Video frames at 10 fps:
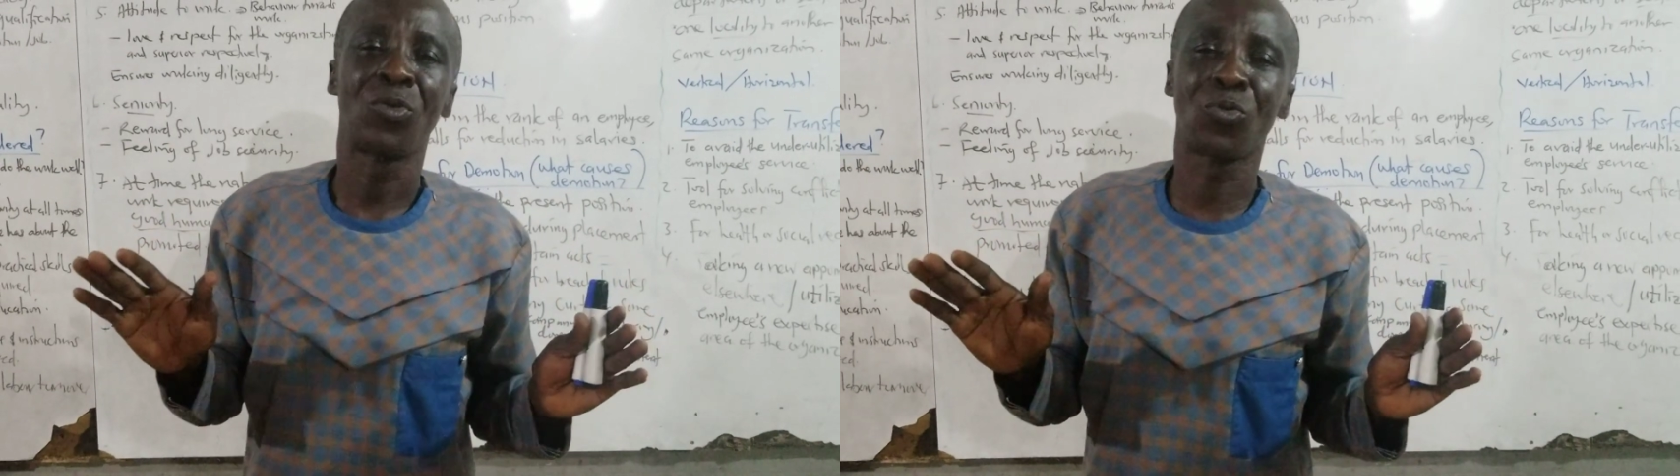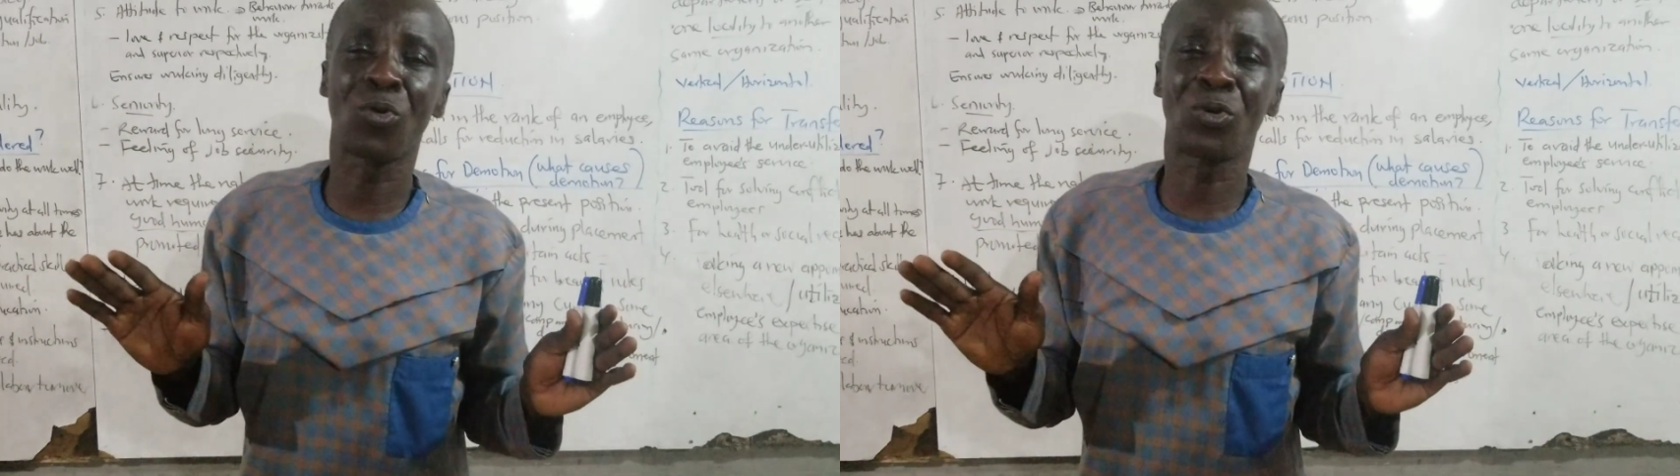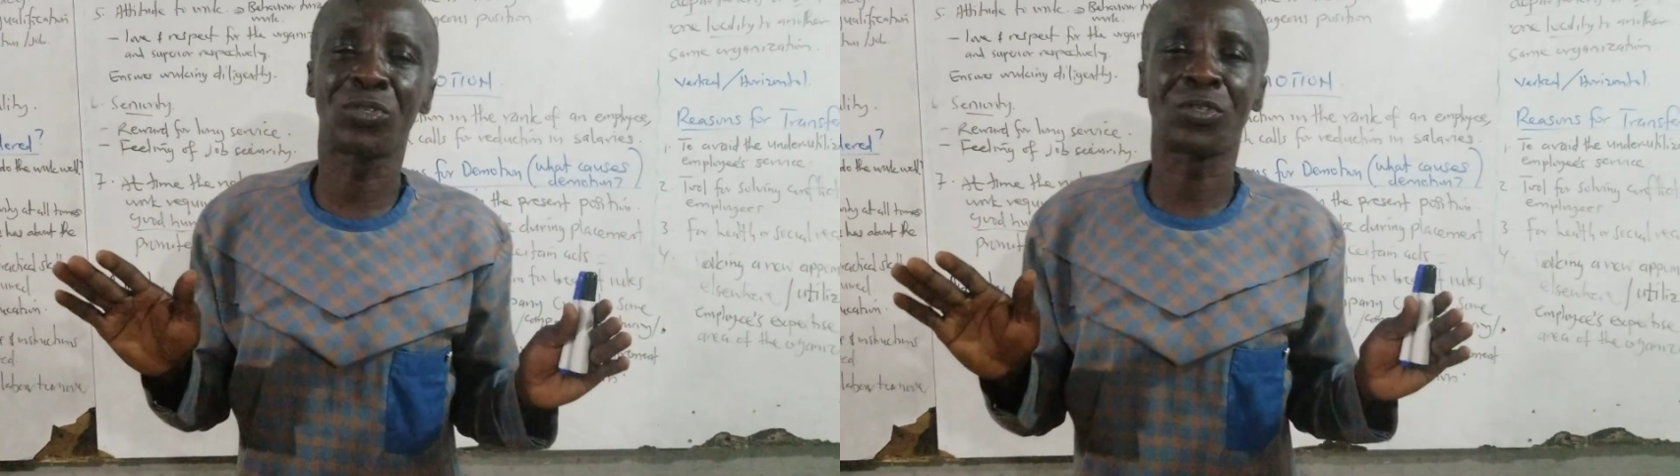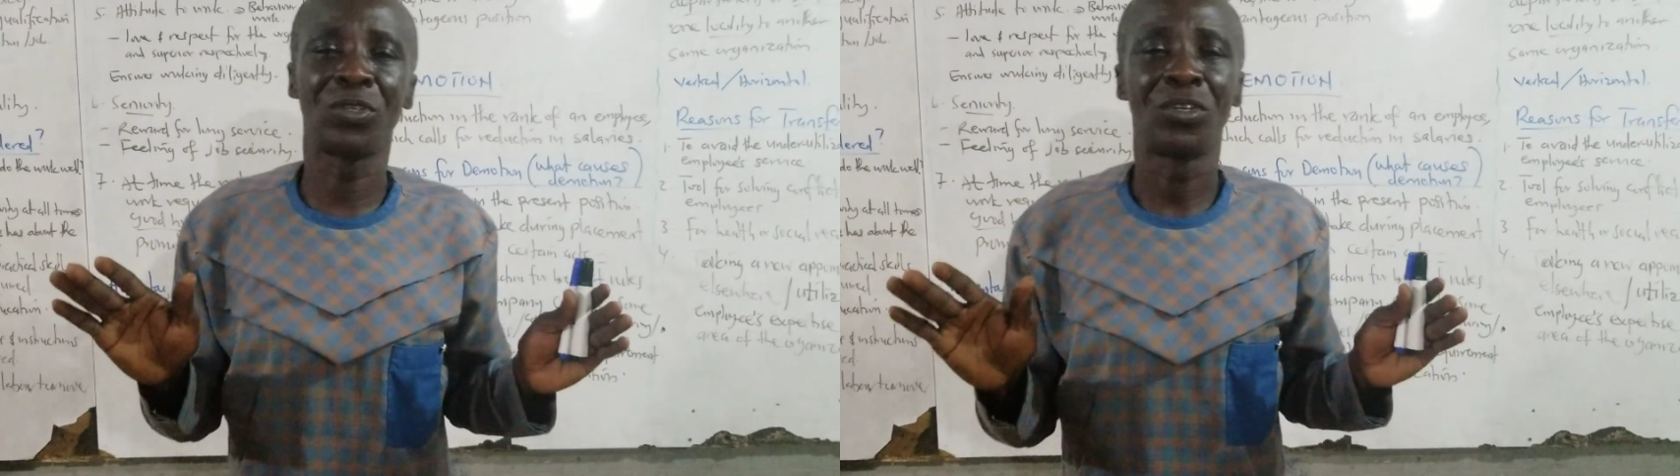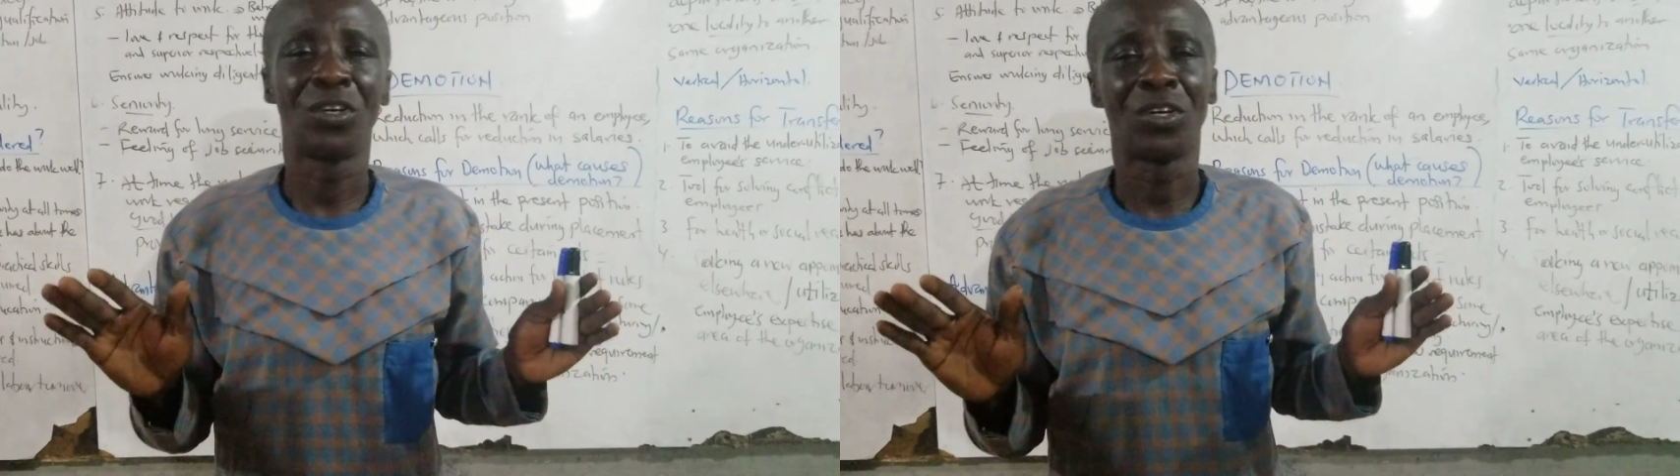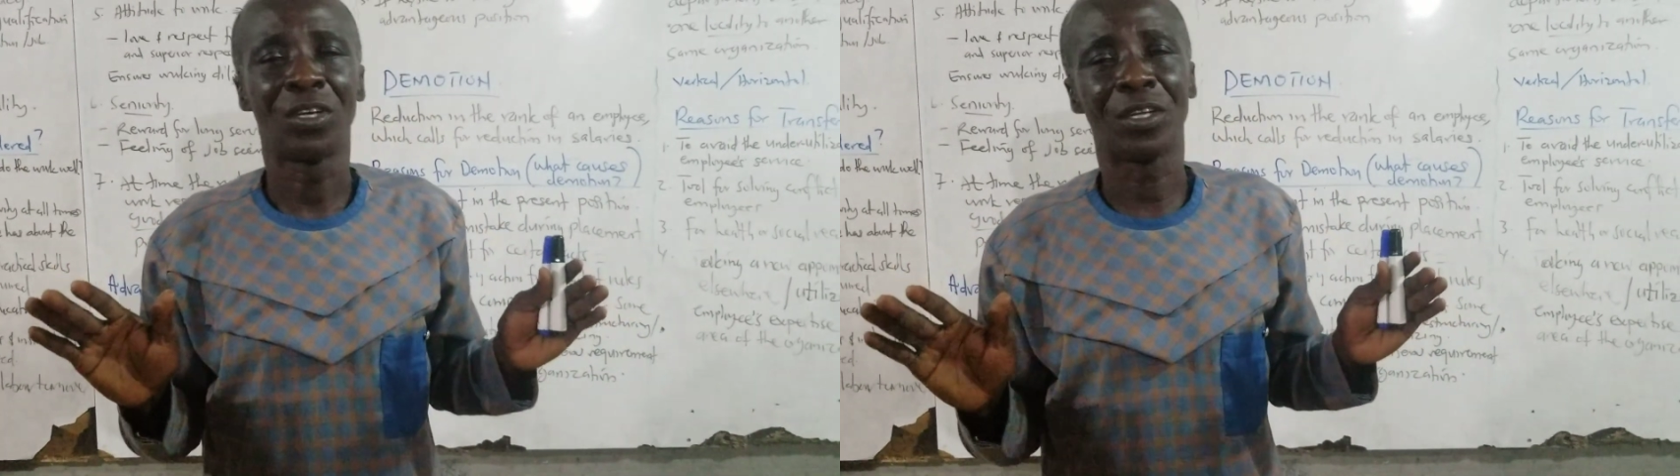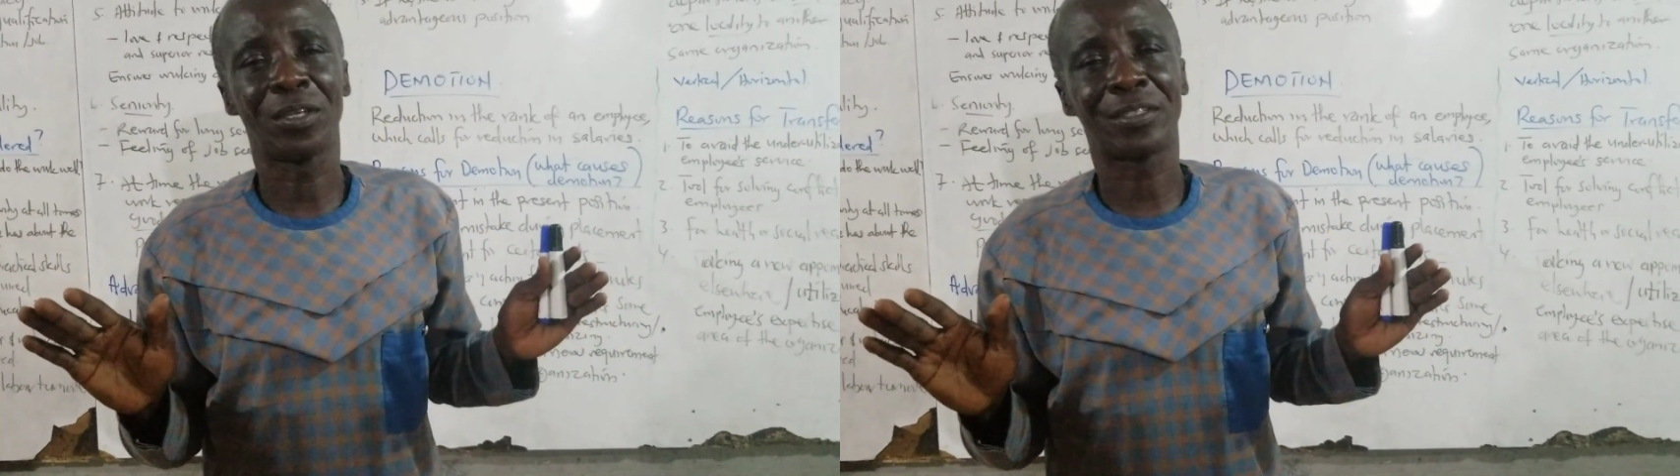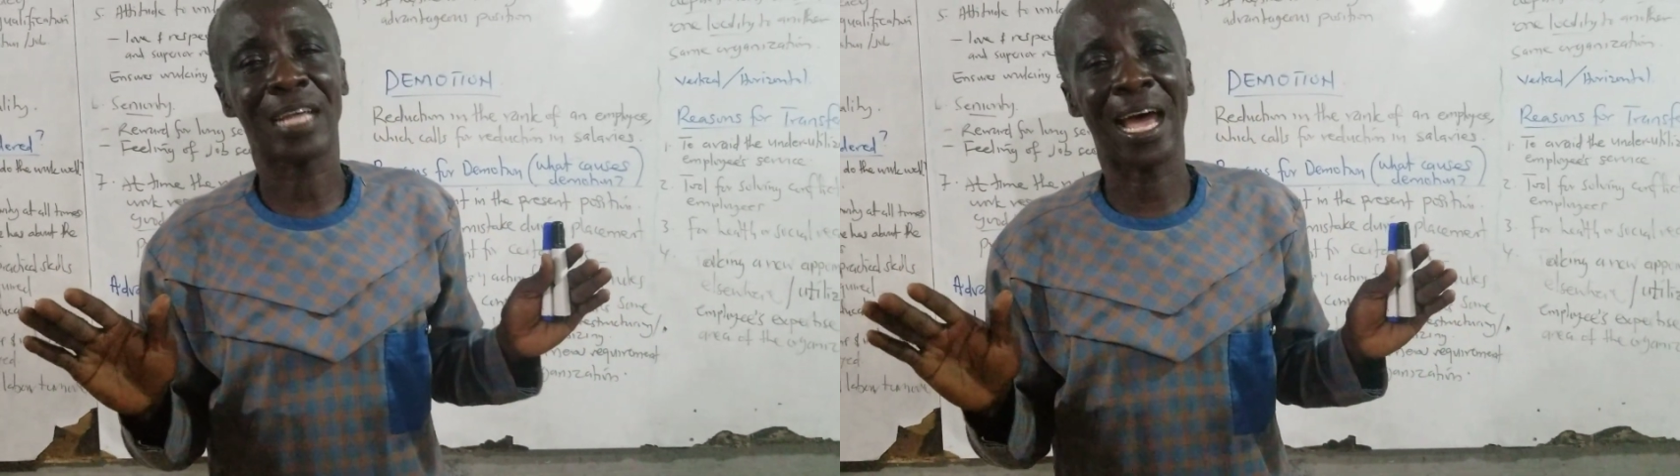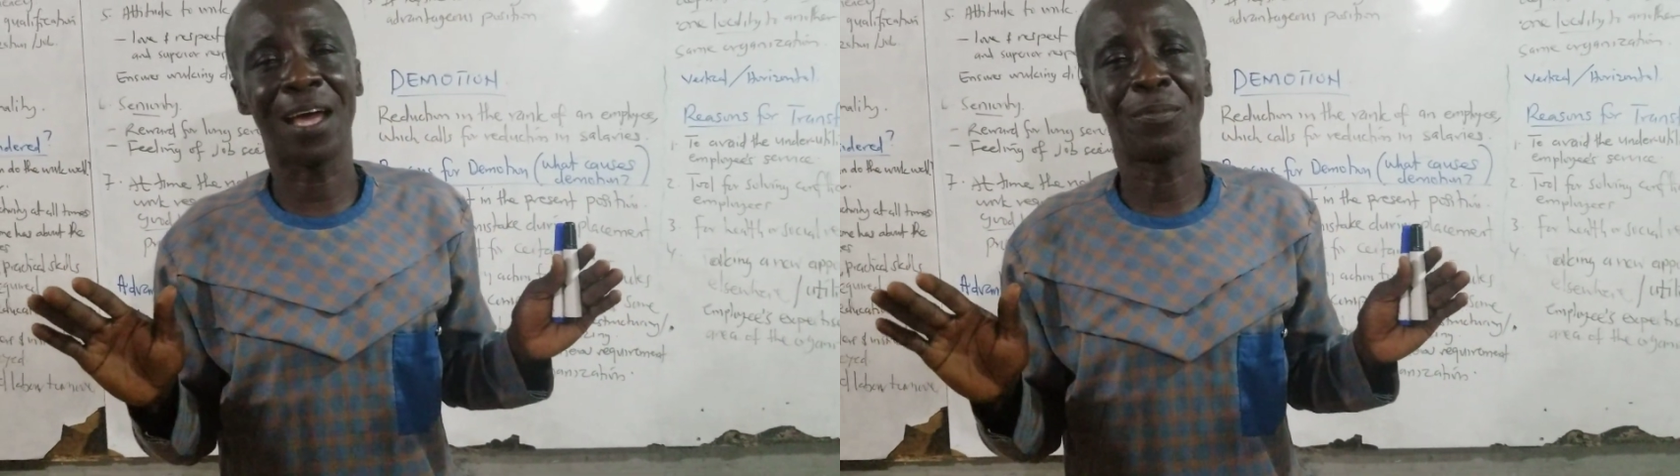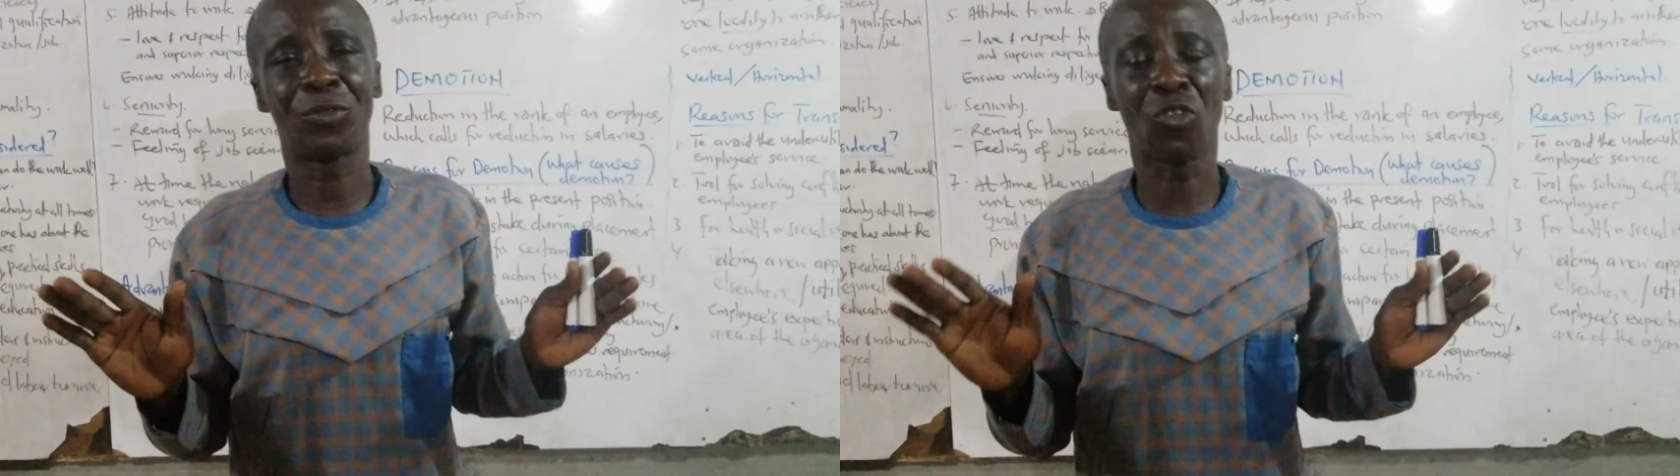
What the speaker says: wants time